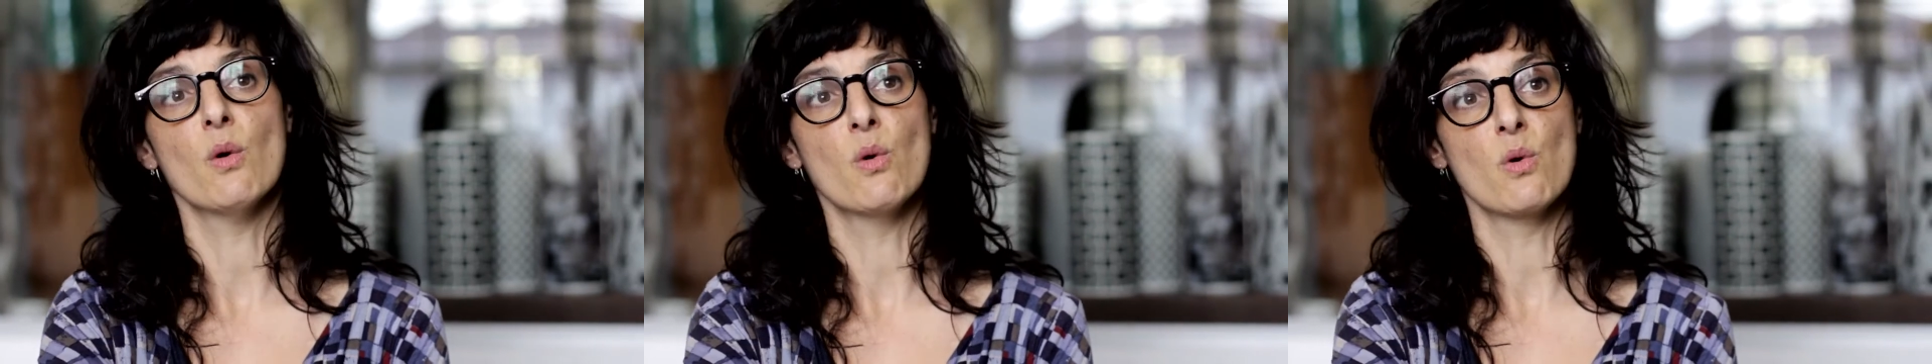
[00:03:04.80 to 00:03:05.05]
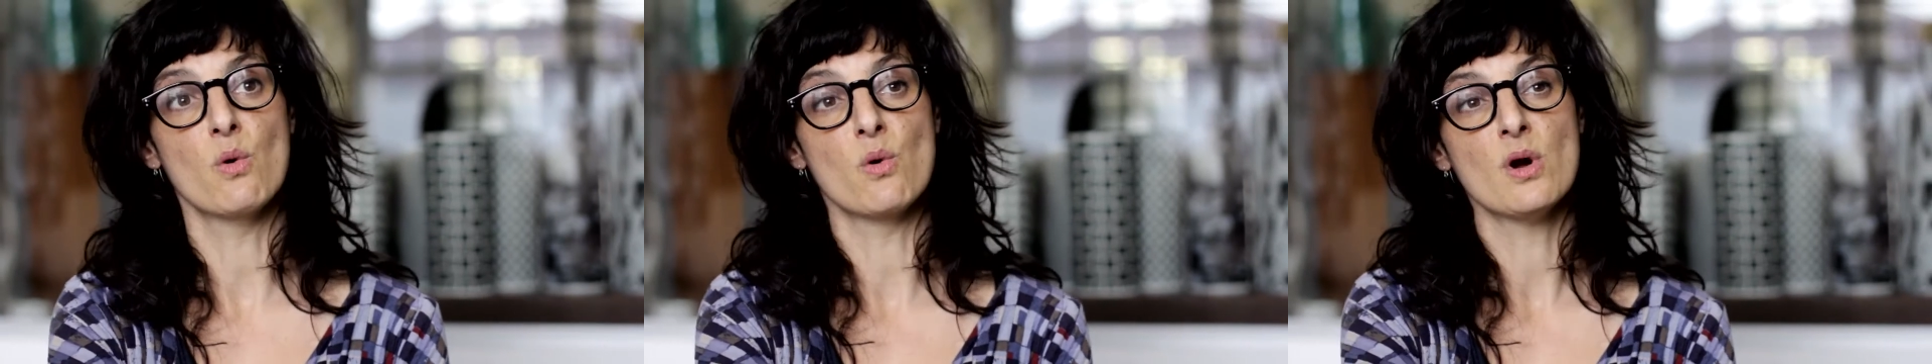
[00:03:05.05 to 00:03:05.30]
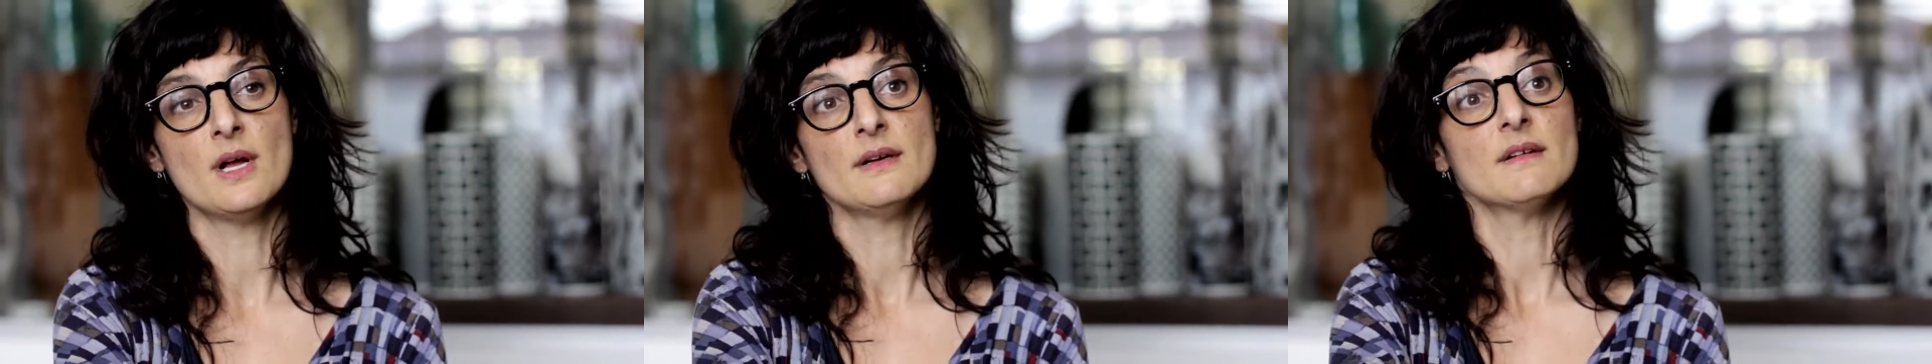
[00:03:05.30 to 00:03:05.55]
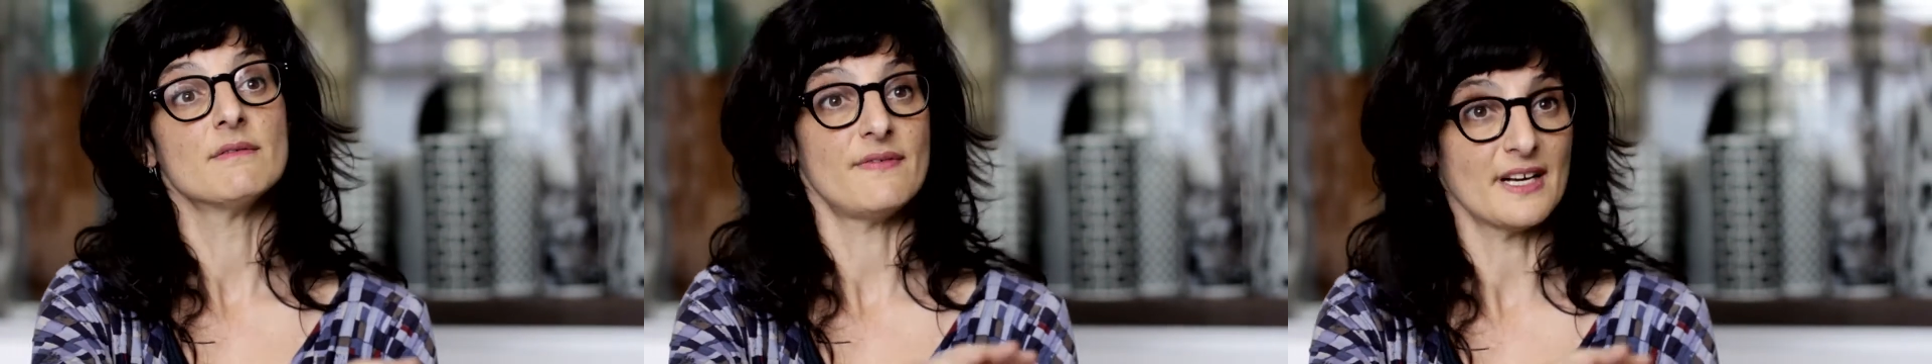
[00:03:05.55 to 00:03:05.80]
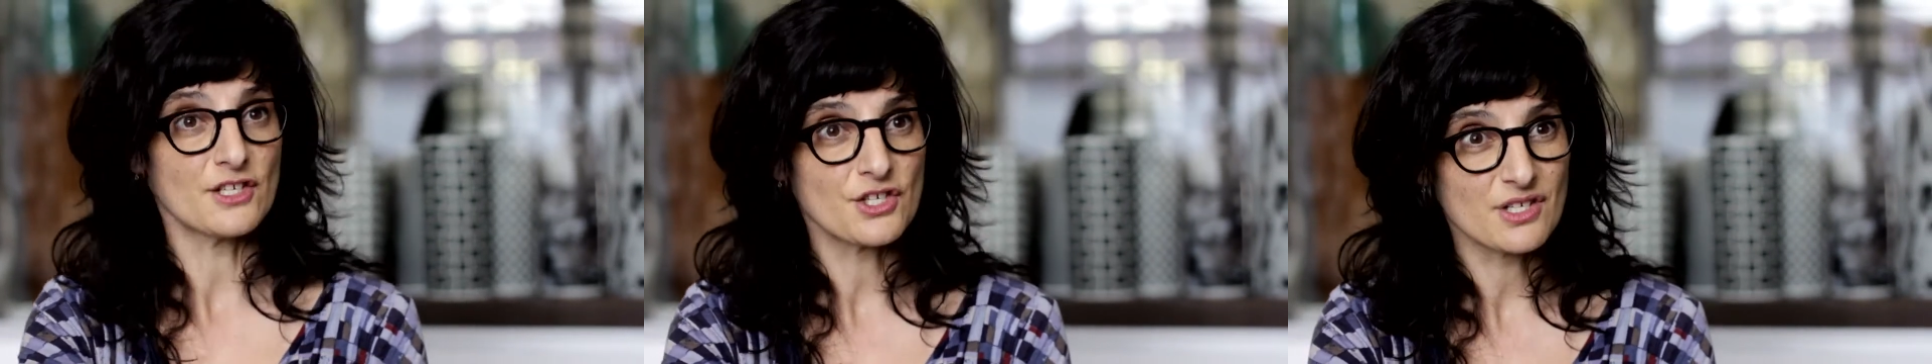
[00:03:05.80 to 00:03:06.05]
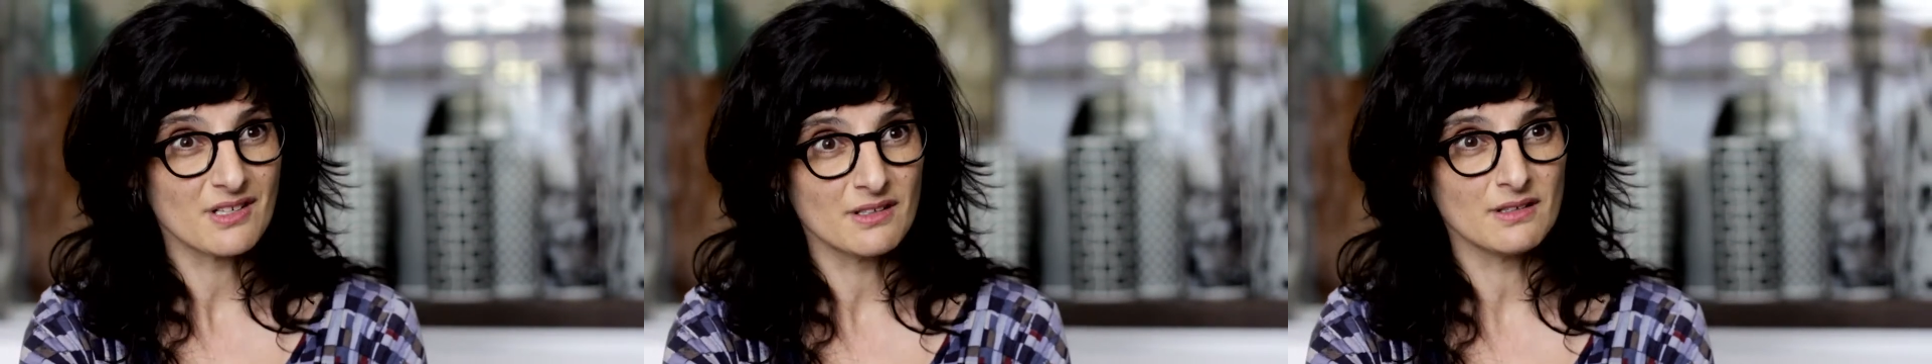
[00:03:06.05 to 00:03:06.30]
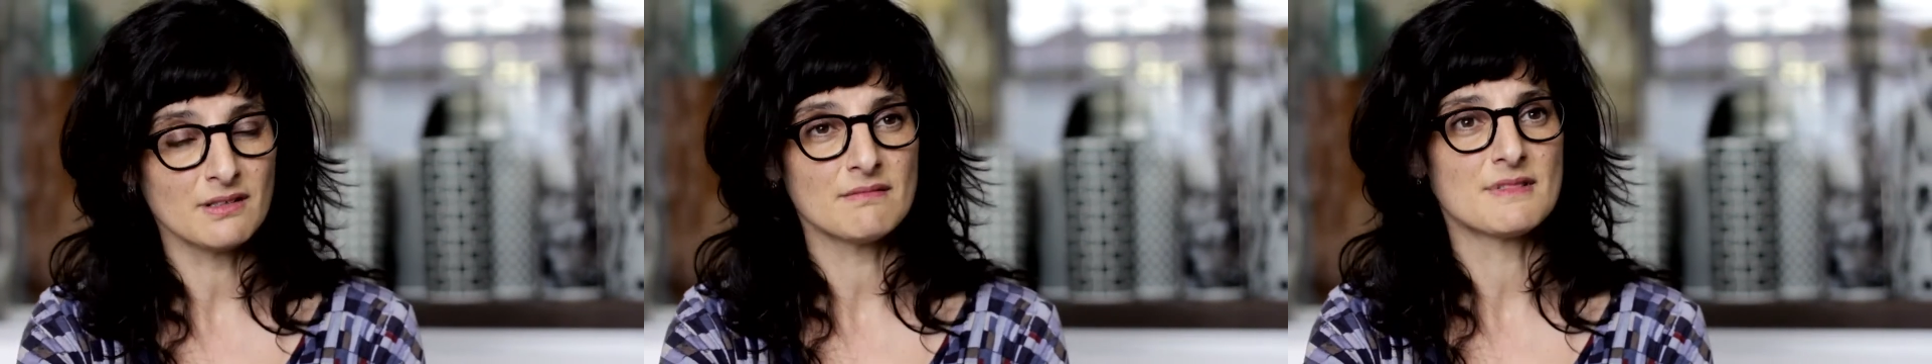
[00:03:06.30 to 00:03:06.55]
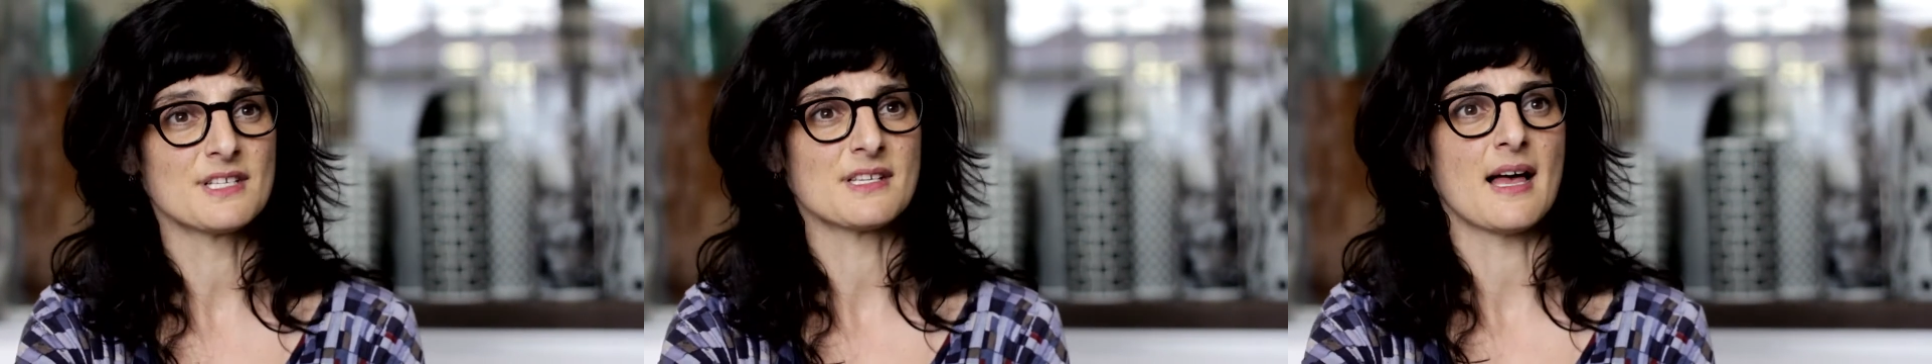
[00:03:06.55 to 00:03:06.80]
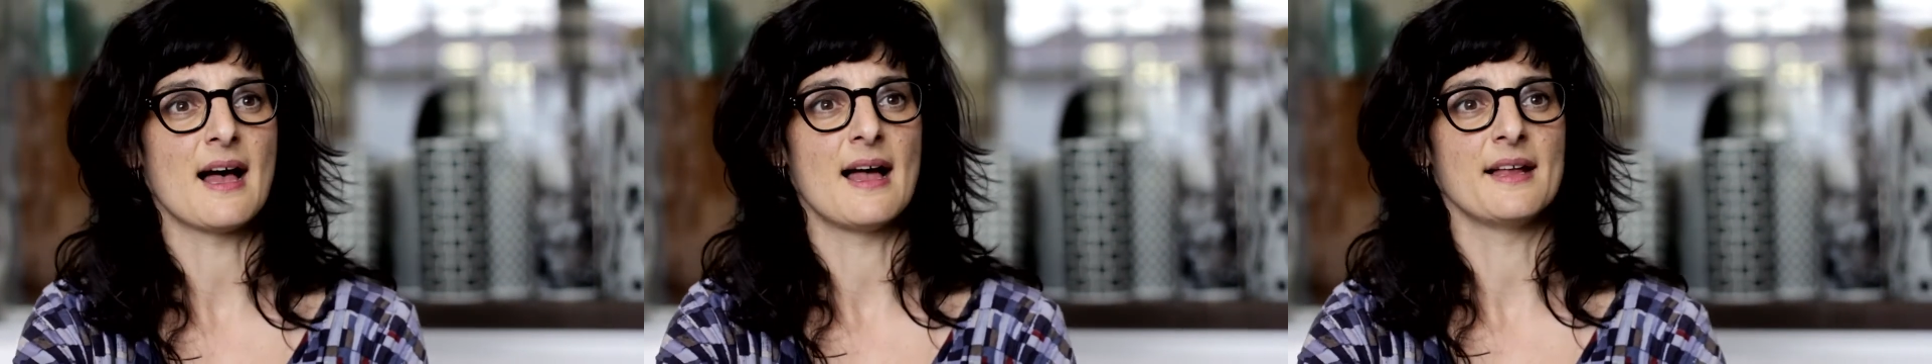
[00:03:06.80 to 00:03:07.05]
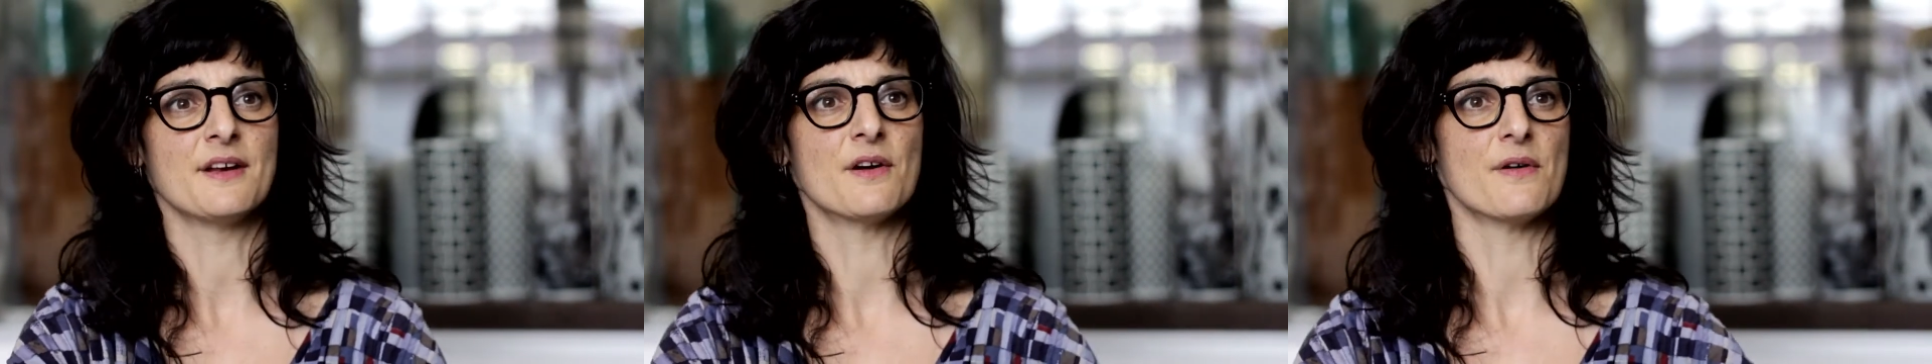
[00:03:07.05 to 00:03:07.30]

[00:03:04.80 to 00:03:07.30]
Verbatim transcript: or functional design